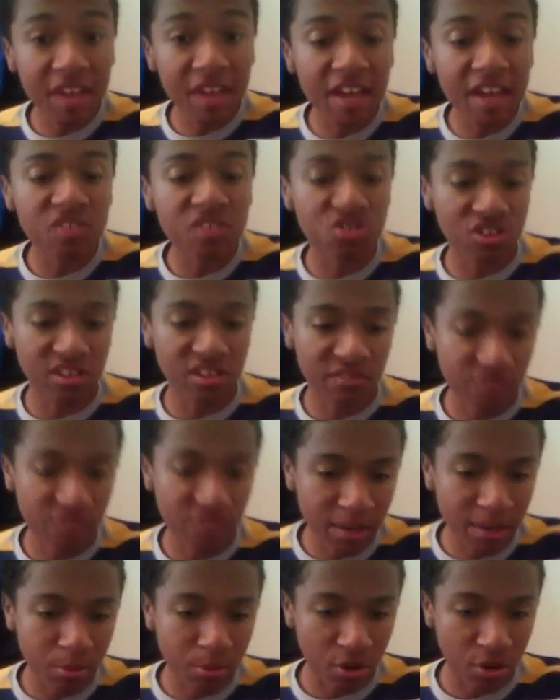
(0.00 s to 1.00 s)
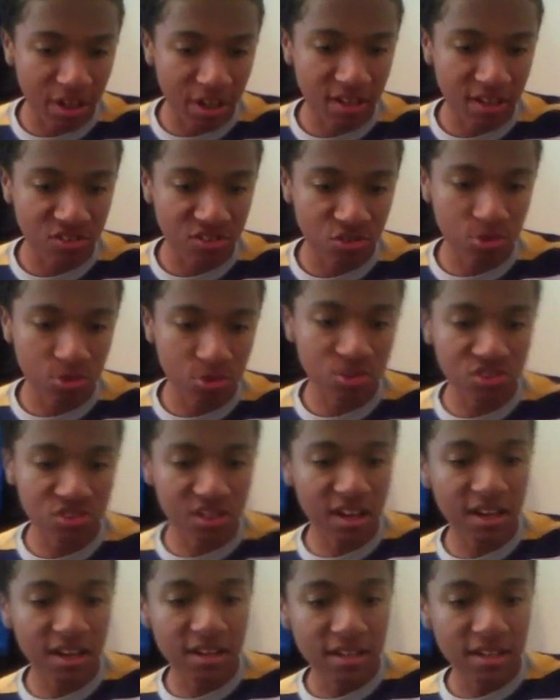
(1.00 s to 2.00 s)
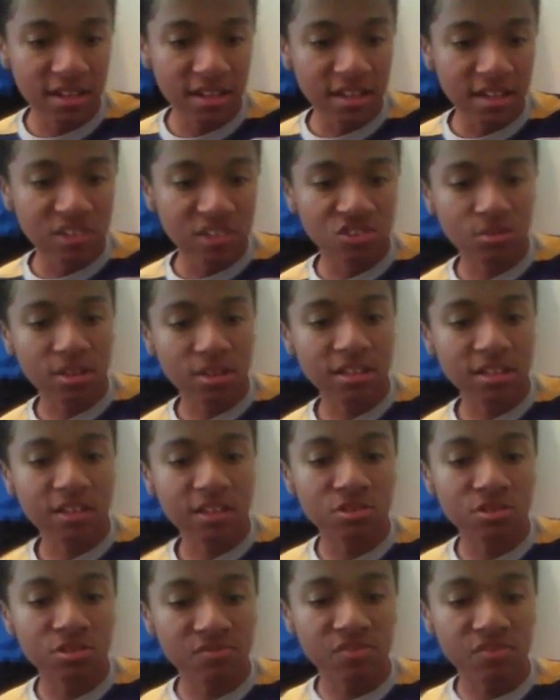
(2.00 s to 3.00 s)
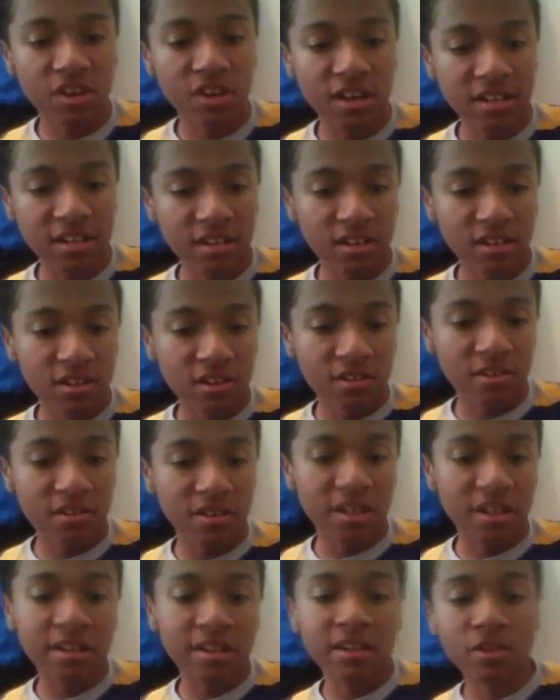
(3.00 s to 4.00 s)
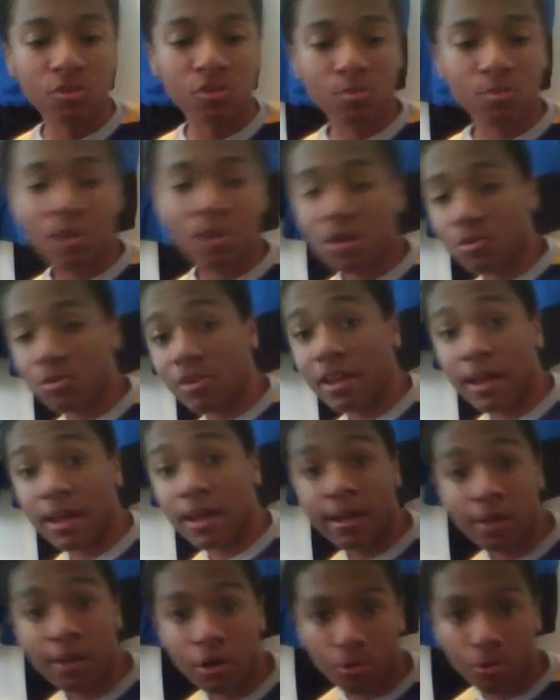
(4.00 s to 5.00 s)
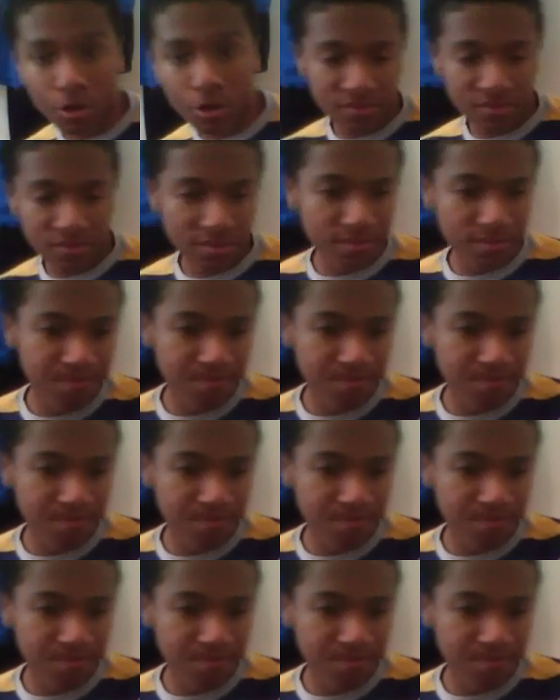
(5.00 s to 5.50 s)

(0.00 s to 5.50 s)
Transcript: gauges that the Viper has, so it's not something that you can find on any other model that I know of,